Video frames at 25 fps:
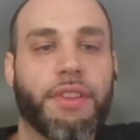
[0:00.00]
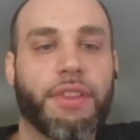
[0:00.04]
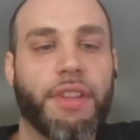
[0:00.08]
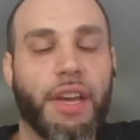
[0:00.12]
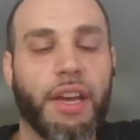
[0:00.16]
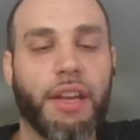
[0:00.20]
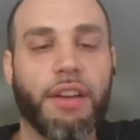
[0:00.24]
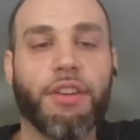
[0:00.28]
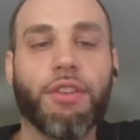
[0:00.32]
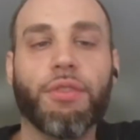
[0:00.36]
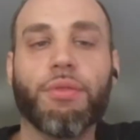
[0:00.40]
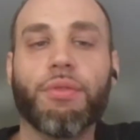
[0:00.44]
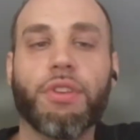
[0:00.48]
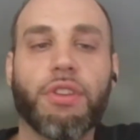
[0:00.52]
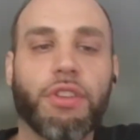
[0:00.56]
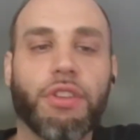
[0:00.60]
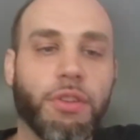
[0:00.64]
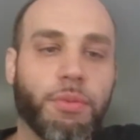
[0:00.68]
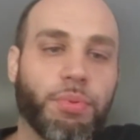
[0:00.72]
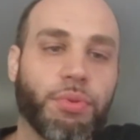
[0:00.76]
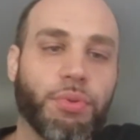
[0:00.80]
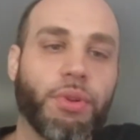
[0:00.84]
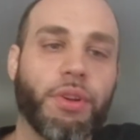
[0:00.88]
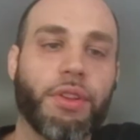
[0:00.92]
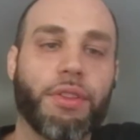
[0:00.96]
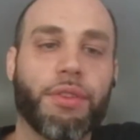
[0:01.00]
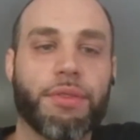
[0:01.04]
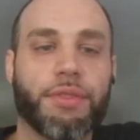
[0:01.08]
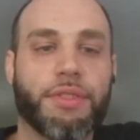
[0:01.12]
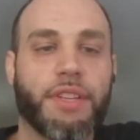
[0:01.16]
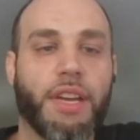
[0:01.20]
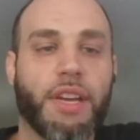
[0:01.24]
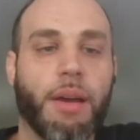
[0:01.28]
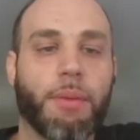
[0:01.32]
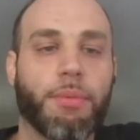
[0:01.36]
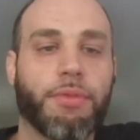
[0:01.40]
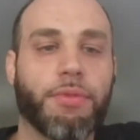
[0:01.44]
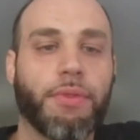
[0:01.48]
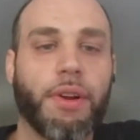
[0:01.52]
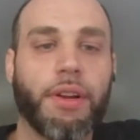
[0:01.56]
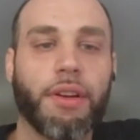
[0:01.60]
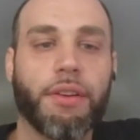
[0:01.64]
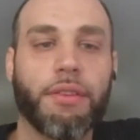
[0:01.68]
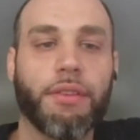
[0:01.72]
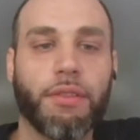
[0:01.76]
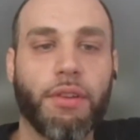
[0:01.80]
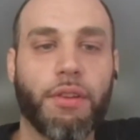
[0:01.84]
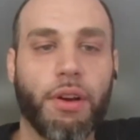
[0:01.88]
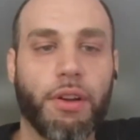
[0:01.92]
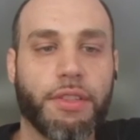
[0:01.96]
then you can deploy those dApps right
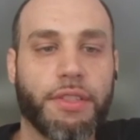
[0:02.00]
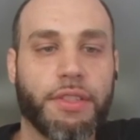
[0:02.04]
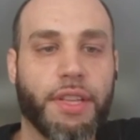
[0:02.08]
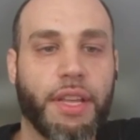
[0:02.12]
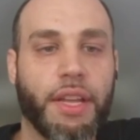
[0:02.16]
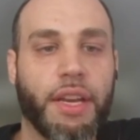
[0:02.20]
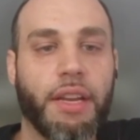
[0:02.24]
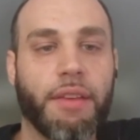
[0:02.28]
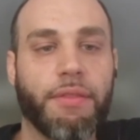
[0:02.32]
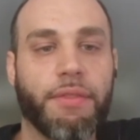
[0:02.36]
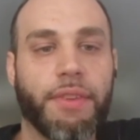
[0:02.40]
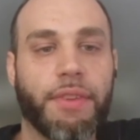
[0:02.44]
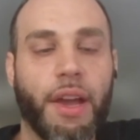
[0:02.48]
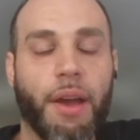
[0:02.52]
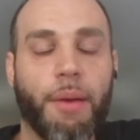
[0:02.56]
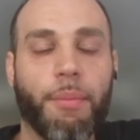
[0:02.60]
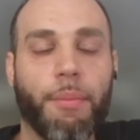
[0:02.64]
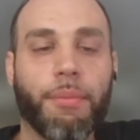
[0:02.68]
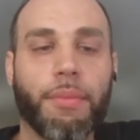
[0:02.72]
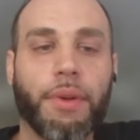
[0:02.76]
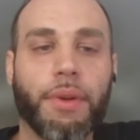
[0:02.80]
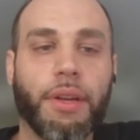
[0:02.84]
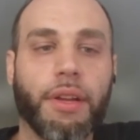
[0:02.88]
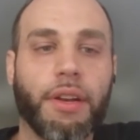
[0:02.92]
onto that EVM.